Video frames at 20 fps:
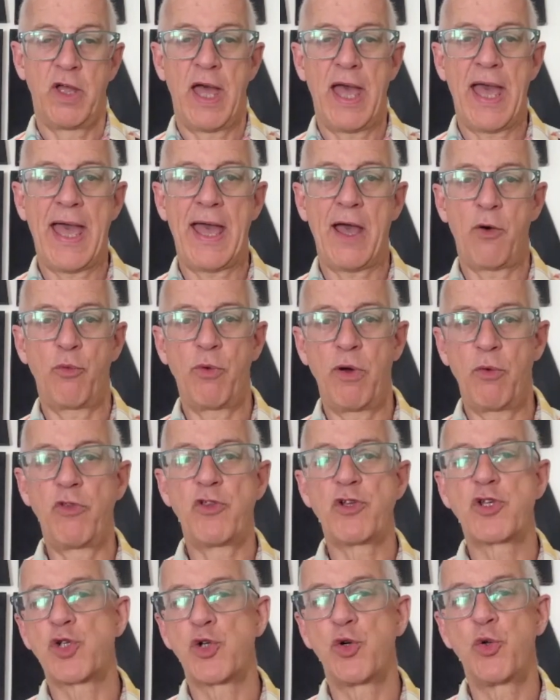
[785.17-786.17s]
how the
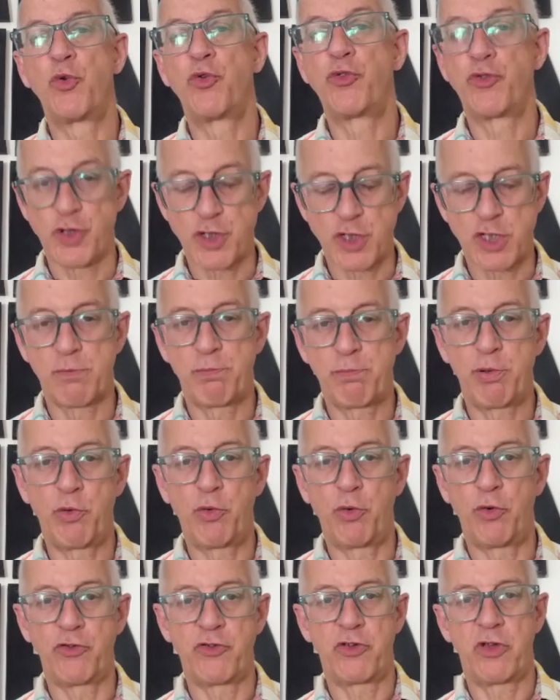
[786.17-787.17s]
tools to
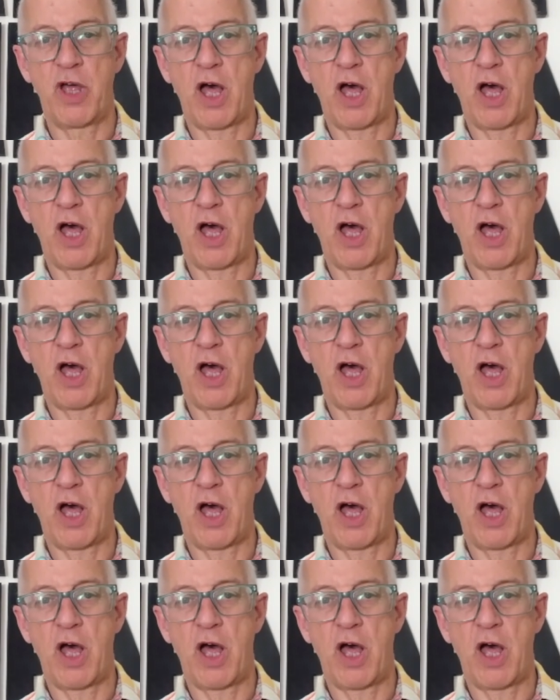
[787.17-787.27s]
support